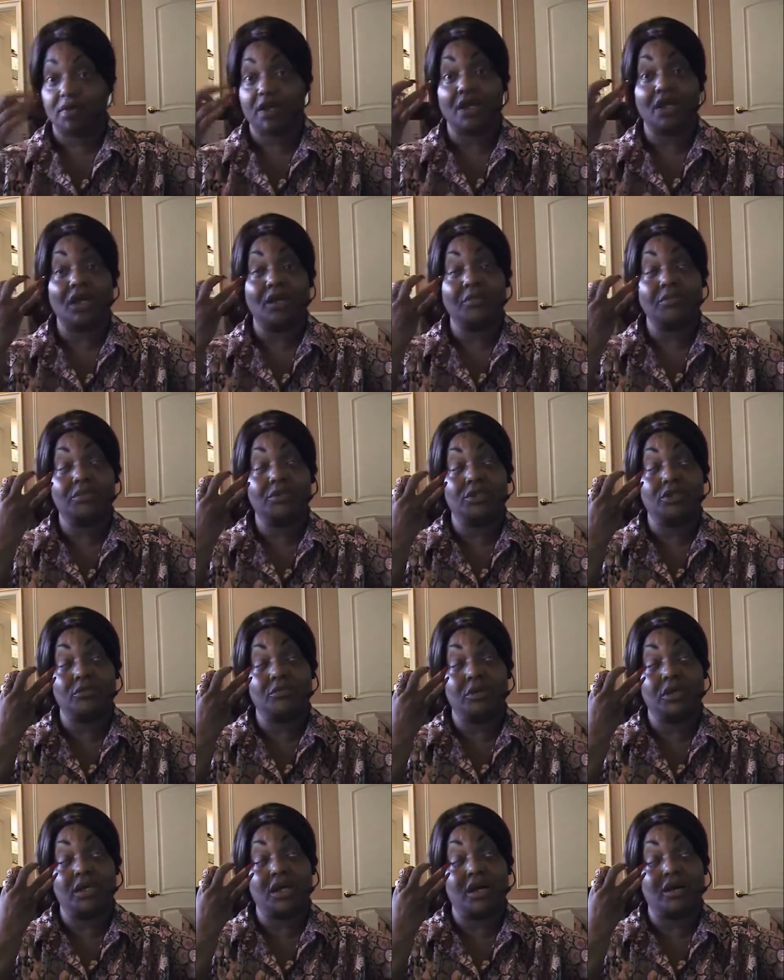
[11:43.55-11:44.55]
And I'm
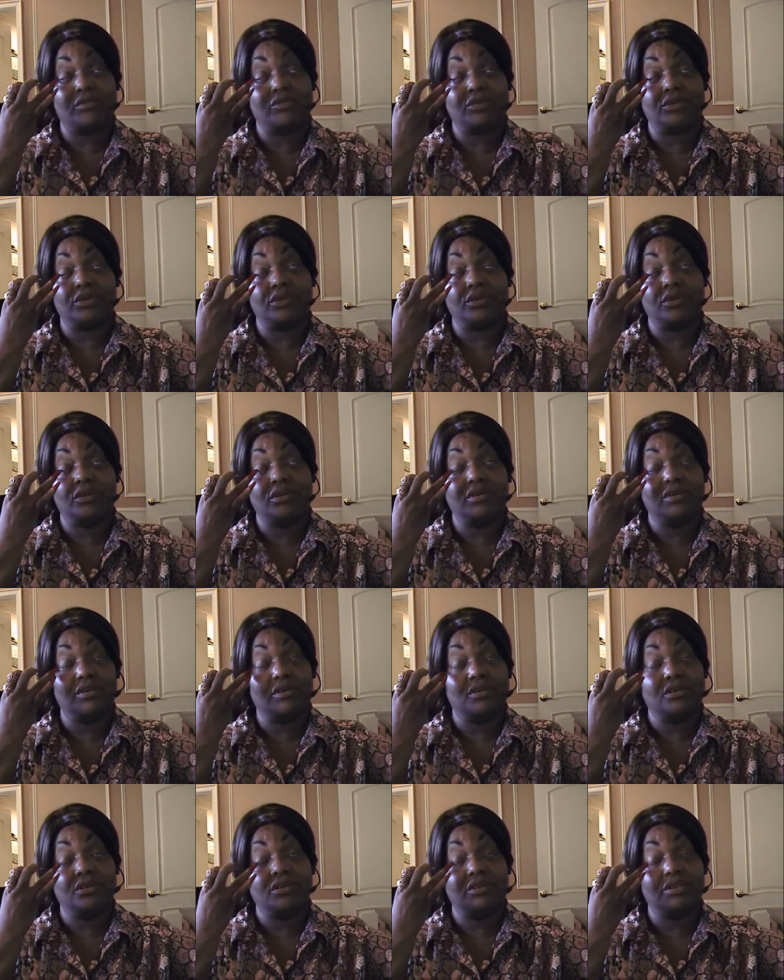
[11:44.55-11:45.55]
assuming after
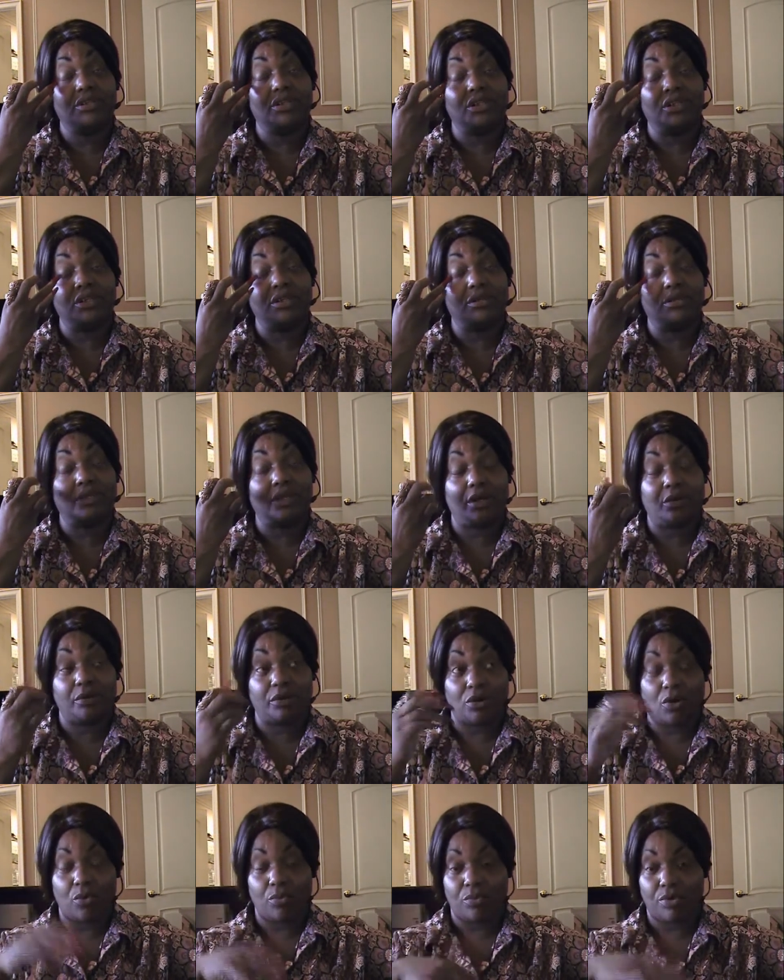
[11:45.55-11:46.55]
she did her thing
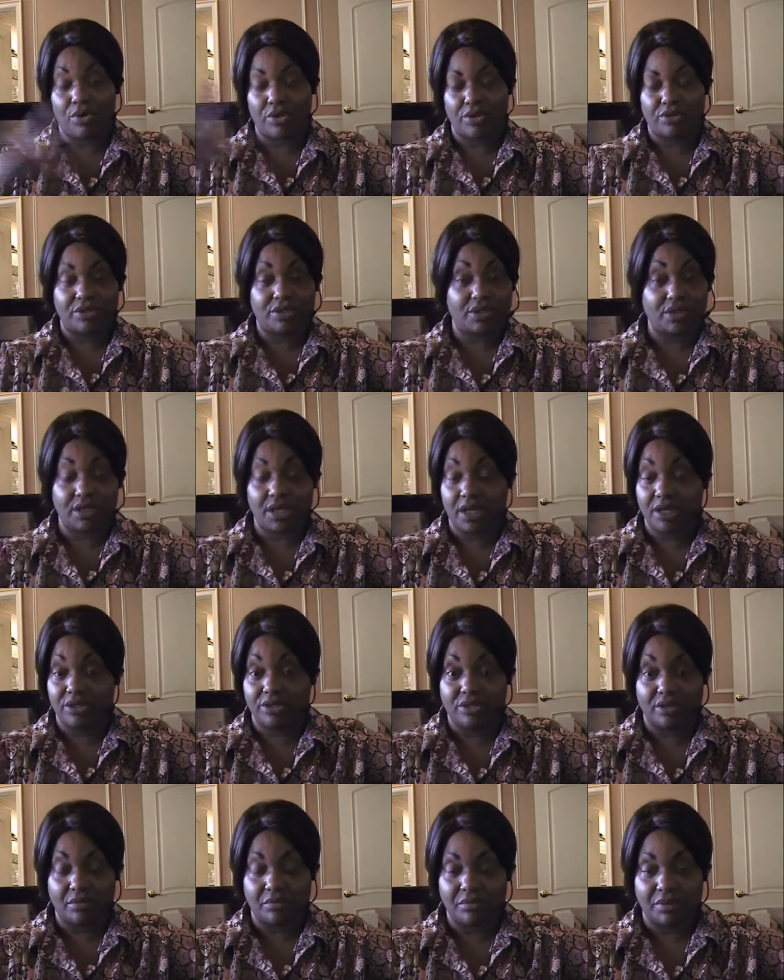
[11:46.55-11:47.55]
with Oprah, there's a
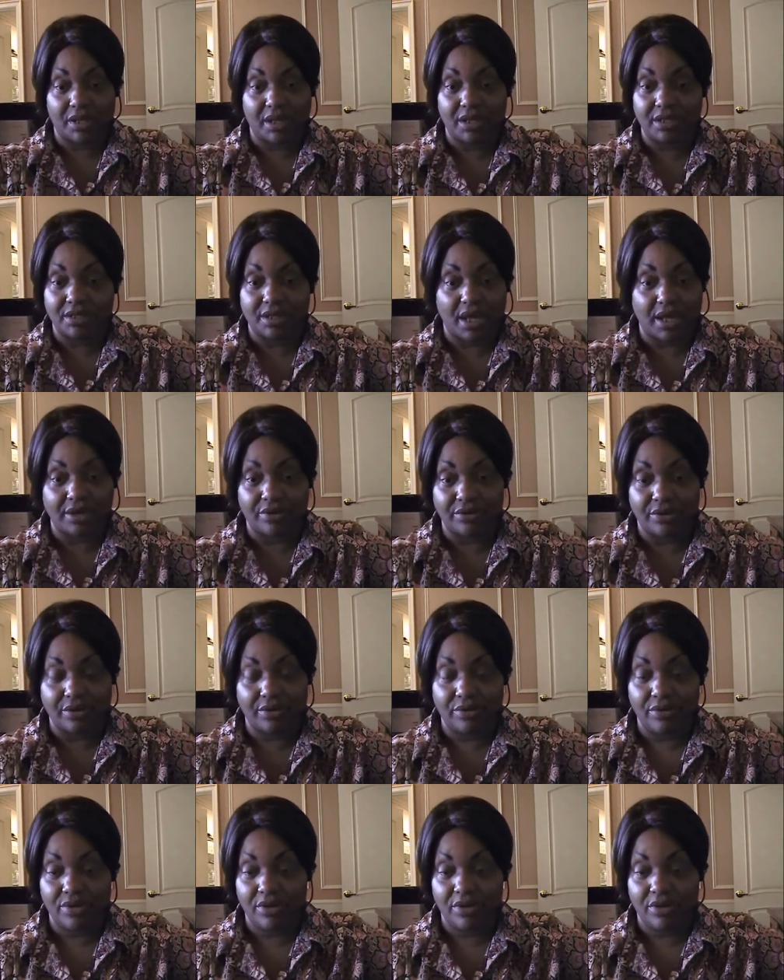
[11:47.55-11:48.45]
stage someplace, I don't know.